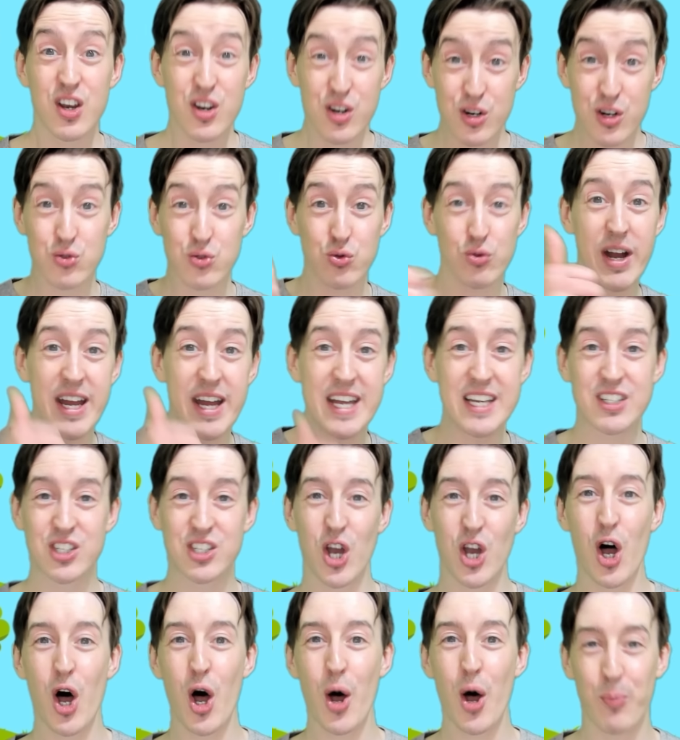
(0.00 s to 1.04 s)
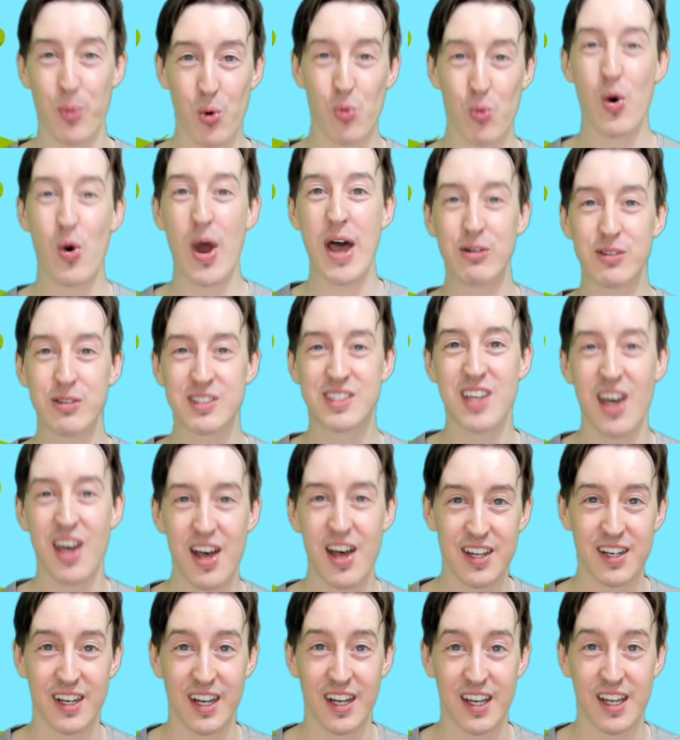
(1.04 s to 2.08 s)
Great job. Well
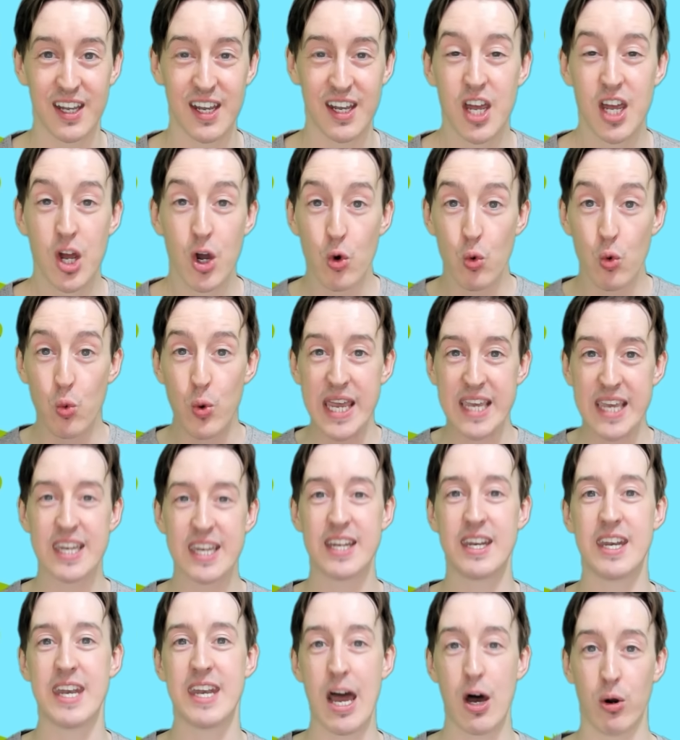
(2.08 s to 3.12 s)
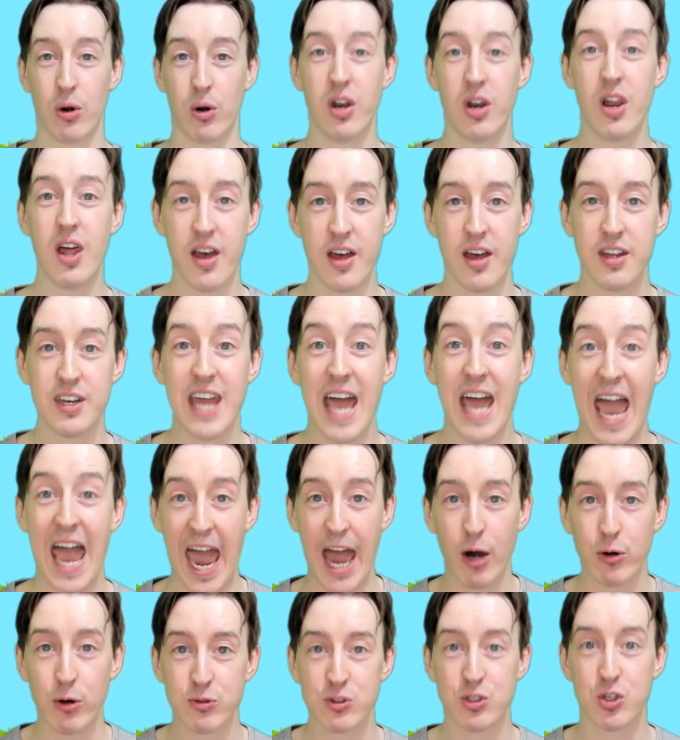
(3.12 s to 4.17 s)
done. We can now learn
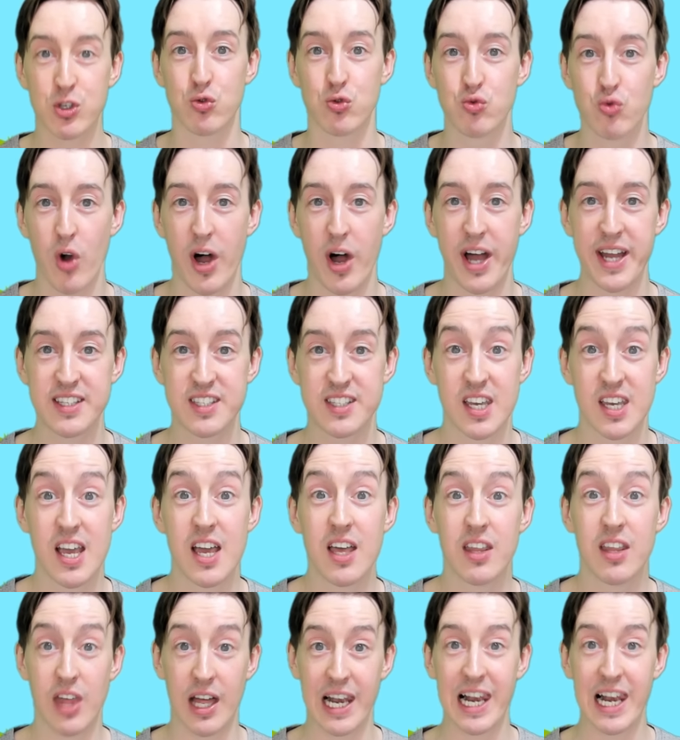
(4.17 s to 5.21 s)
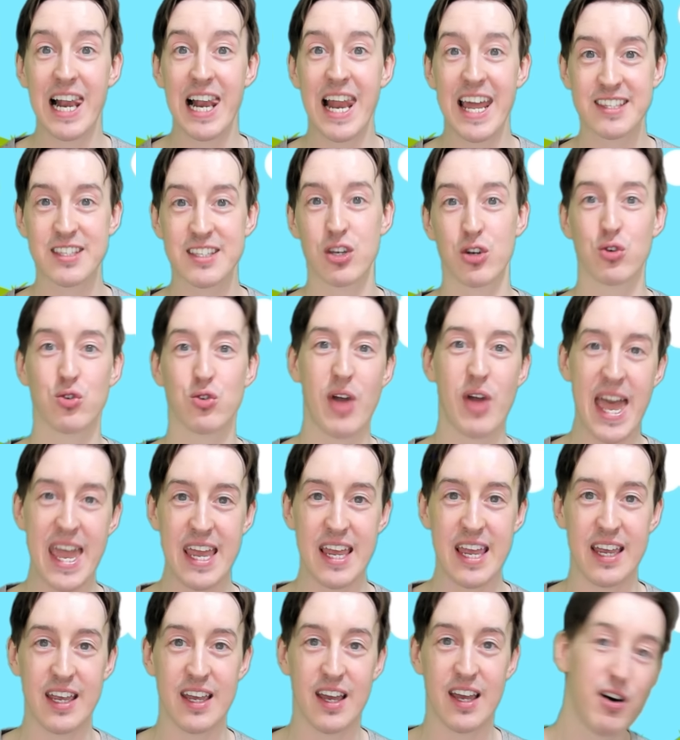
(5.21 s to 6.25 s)
how to write the letter
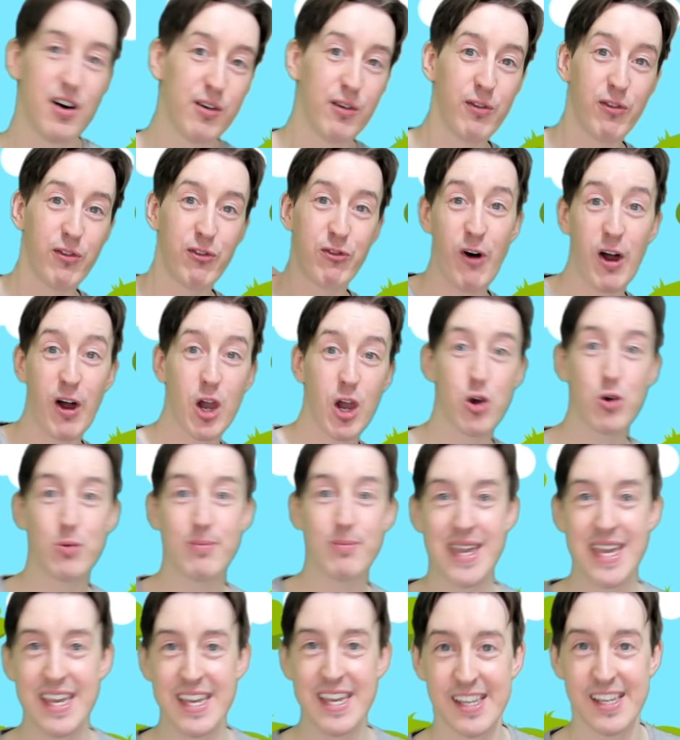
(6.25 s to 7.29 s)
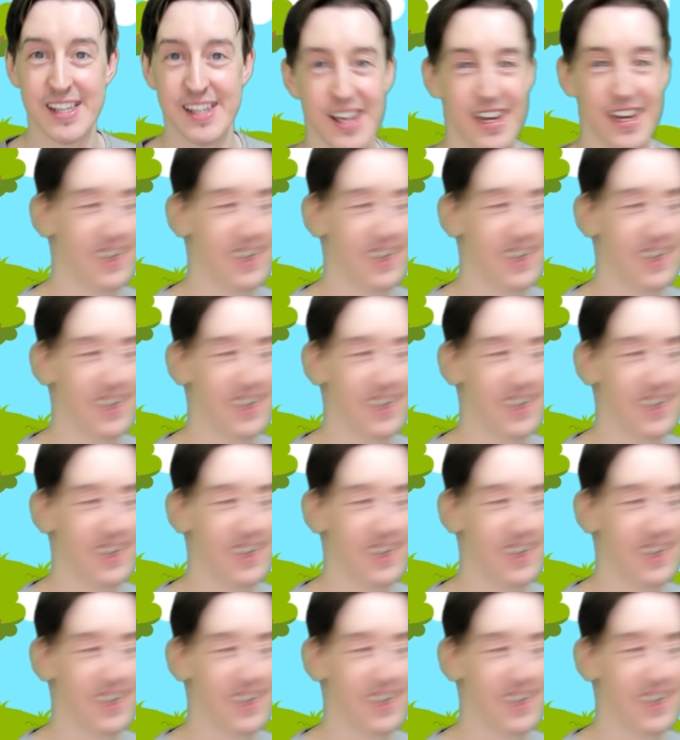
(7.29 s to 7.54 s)
A. Follow me.